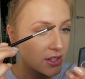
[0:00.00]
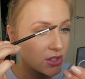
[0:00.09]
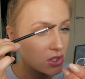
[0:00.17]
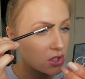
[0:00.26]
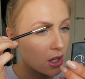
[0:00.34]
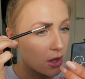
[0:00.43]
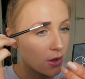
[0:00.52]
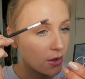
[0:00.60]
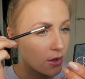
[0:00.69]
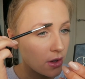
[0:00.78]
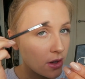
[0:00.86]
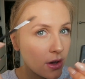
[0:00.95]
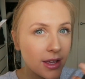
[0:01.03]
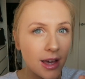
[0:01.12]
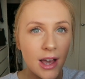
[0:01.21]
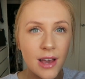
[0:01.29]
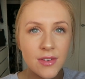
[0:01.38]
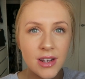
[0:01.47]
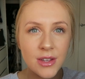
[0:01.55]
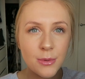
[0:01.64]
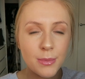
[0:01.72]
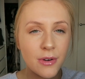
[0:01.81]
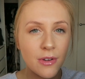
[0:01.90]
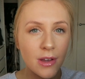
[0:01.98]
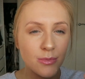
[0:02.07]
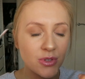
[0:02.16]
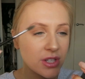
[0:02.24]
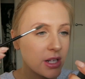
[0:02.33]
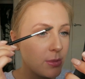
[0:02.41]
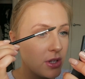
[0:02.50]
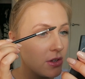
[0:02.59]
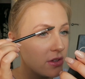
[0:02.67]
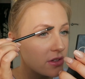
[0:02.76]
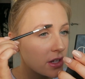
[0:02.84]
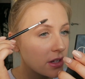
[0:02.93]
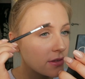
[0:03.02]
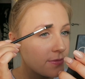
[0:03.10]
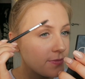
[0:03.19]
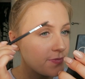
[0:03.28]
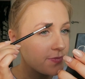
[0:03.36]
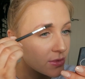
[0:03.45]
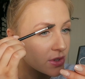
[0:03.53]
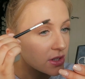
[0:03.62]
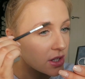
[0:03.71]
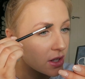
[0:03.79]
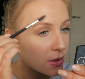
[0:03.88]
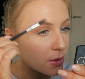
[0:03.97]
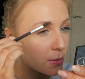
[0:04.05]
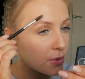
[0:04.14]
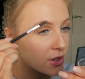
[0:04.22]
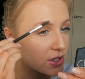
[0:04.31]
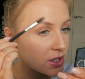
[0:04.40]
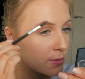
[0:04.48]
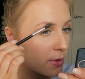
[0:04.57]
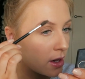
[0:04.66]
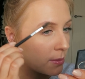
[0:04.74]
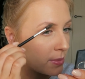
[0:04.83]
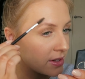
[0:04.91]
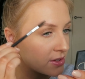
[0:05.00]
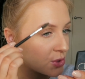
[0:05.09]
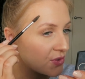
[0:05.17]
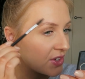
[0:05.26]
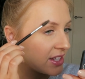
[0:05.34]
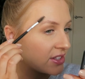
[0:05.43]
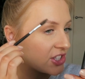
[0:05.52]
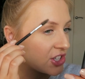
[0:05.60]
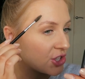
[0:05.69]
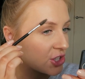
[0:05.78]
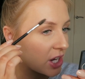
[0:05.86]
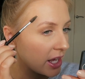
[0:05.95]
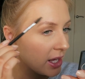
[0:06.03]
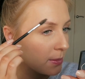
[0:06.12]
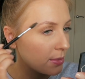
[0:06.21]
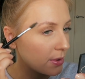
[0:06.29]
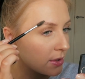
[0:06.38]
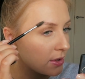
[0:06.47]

So yeah, I have a little mirror that I'm just going to be using. I'm just going to brush them up and sort of into shape.